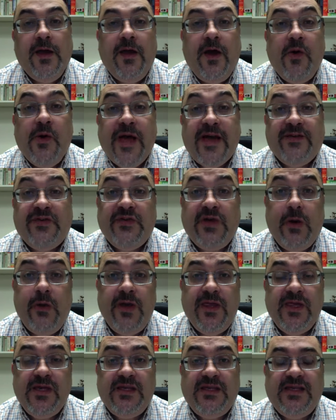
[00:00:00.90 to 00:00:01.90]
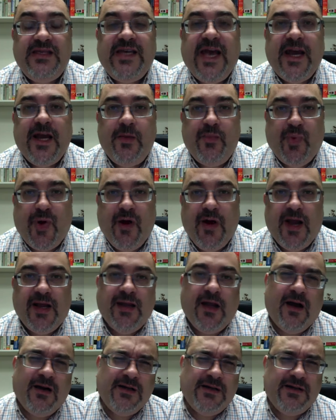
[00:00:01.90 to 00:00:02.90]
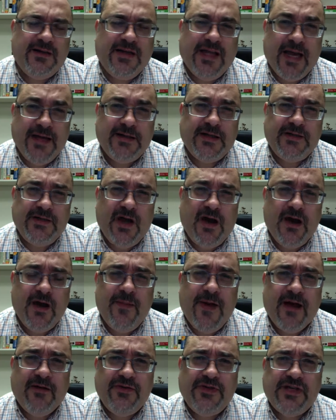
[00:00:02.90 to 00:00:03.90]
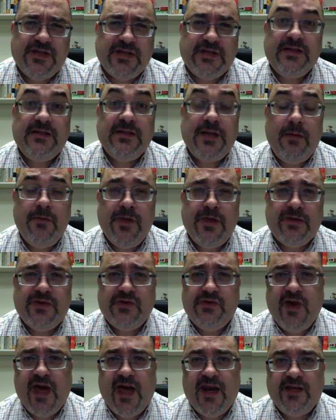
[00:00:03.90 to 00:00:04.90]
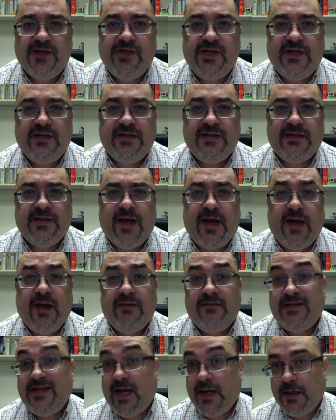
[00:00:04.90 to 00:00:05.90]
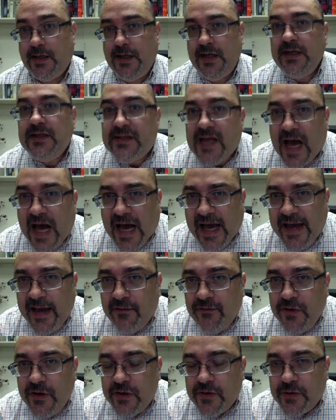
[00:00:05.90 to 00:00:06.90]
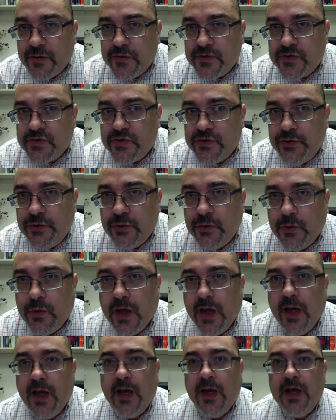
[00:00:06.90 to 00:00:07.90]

Okay, so in this second part, I'd like to talk about just some of the strategies and techniques I have used to